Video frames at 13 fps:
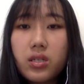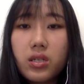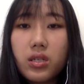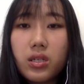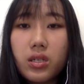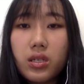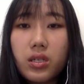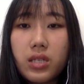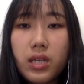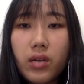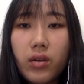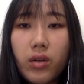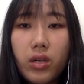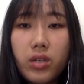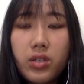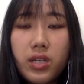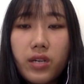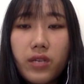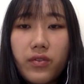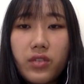the technology
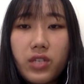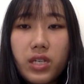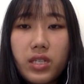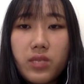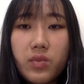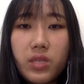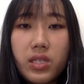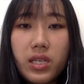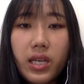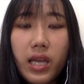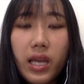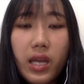of transmitting an